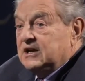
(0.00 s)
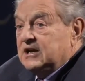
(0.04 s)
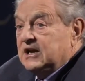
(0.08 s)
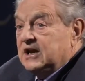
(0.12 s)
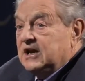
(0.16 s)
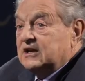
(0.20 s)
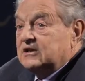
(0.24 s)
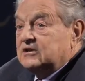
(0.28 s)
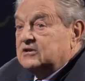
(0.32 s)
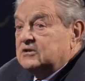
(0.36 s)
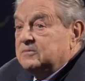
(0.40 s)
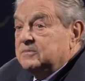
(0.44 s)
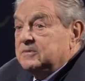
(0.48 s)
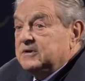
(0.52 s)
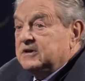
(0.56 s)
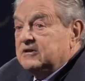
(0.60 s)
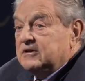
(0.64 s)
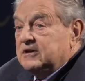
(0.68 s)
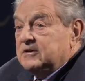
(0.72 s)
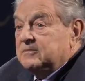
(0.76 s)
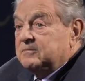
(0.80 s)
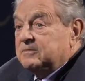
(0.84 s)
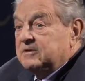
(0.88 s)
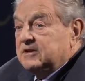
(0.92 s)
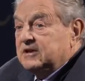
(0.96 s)
had to be
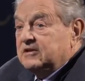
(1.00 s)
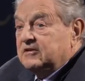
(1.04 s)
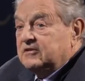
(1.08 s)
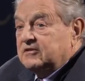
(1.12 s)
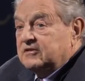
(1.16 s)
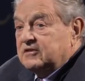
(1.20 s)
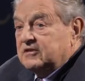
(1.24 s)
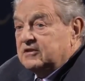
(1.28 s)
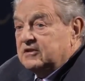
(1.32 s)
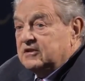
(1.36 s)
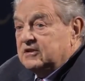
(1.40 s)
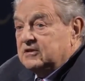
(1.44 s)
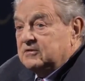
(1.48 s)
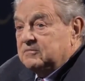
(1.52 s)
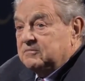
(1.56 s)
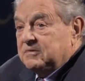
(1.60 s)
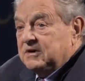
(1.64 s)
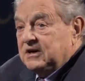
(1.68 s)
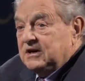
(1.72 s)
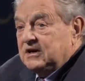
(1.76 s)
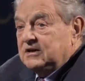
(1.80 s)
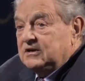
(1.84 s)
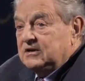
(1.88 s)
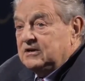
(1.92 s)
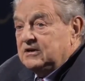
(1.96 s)
replaced
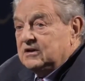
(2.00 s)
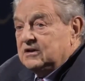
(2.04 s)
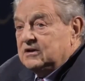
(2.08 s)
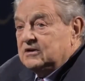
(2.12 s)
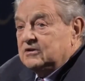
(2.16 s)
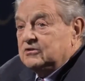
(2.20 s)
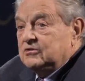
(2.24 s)
by